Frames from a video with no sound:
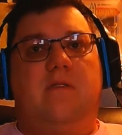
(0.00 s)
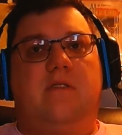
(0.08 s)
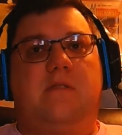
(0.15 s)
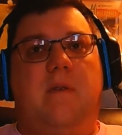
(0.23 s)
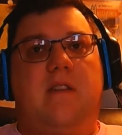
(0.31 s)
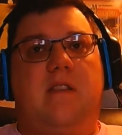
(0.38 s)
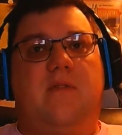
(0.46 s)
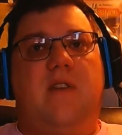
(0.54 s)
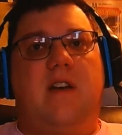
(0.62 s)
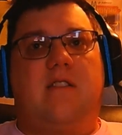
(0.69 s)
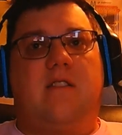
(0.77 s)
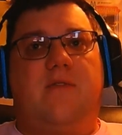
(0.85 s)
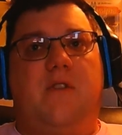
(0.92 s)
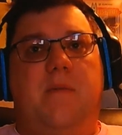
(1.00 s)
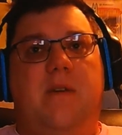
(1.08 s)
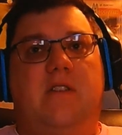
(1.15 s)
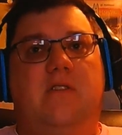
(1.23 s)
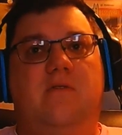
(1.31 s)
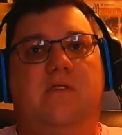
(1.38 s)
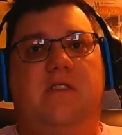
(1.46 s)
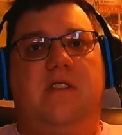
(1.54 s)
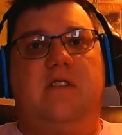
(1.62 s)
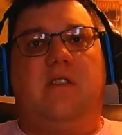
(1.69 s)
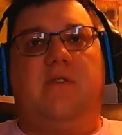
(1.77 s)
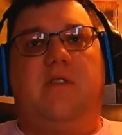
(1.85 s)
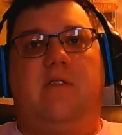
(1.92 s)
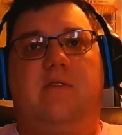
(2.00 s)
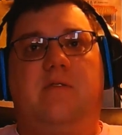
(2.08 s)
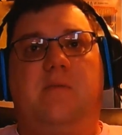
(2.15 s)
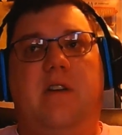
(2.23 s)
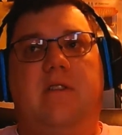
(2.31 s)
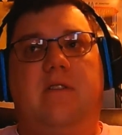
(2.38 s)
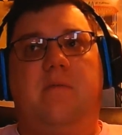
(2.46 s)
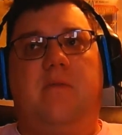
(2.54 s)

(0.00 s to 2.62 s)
despite the fact the film had two scenes I felt was better,